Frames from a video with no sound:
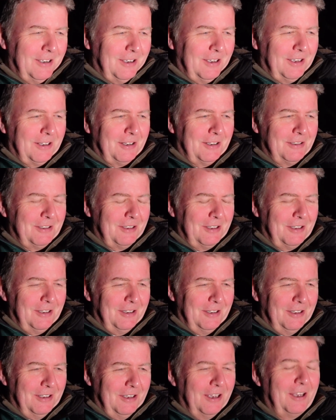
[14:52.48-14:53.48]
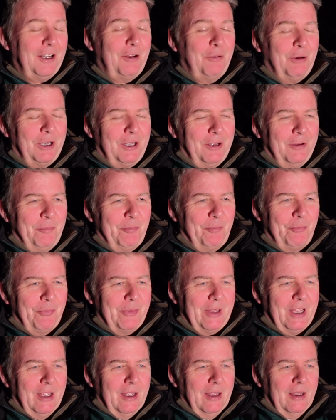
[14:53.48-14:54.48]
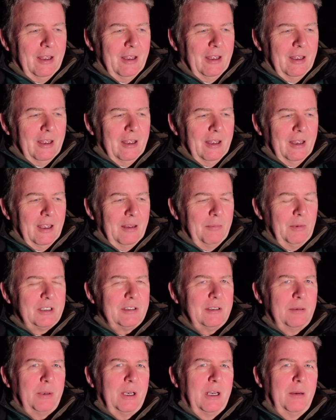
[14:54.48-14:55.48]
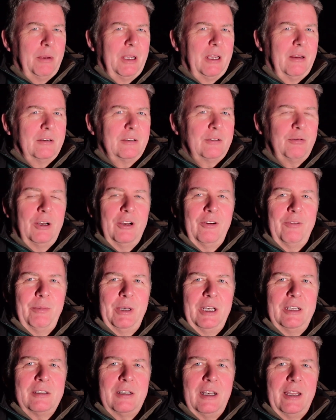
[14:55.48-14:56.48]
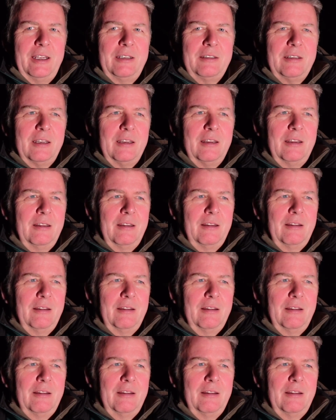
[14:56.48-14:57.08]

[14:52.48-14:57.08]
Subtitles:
And anyway, there must have been about 12 minutes later,